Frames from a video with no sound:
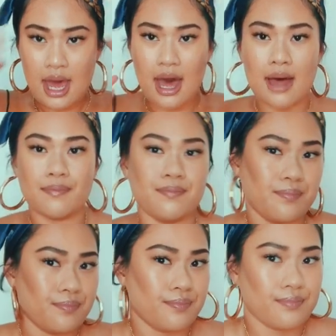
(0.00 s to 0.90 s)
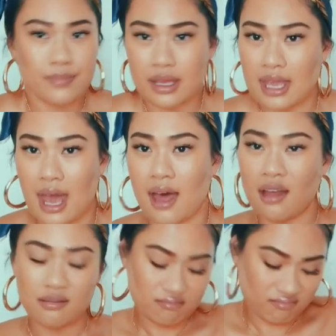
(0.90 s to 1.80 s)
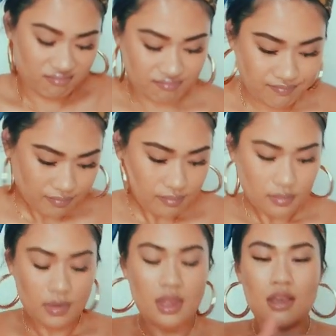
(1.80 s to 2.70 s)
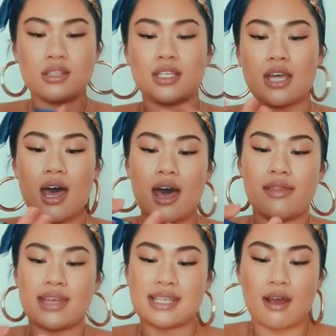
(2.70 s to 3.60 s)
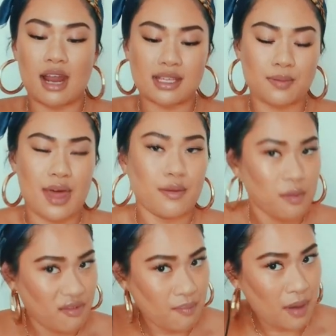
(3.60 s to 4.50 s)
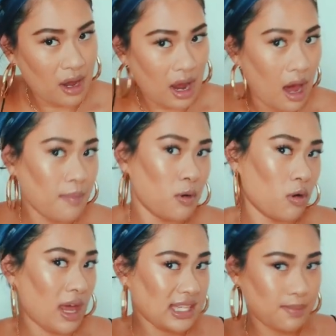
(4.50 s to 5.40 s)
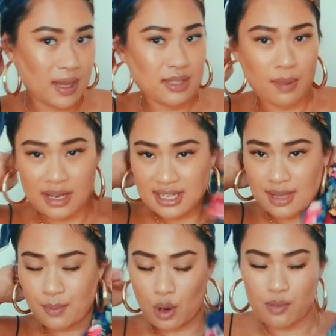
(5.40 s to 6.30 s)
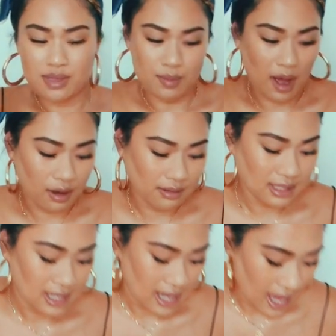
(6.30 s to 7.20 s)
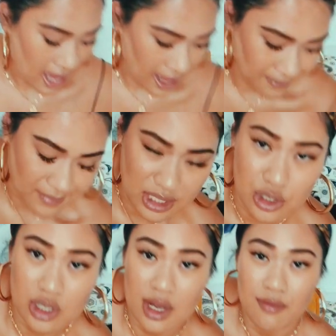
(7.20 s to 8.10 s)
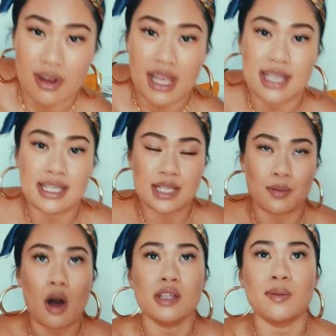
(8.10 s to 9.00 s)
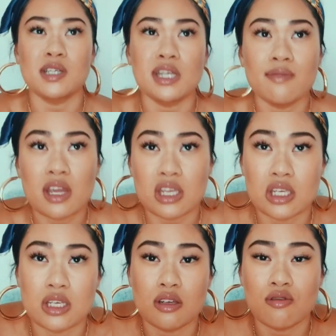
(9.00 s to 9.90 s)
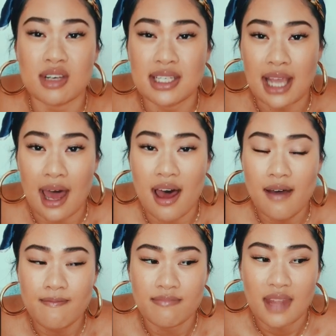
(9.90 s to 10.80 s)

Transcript: Um, but yeah, that's how I like to wear them with a bun up or like space buns at the bottom as well. Um, it's just like really easy as well, especially if like greasy hair.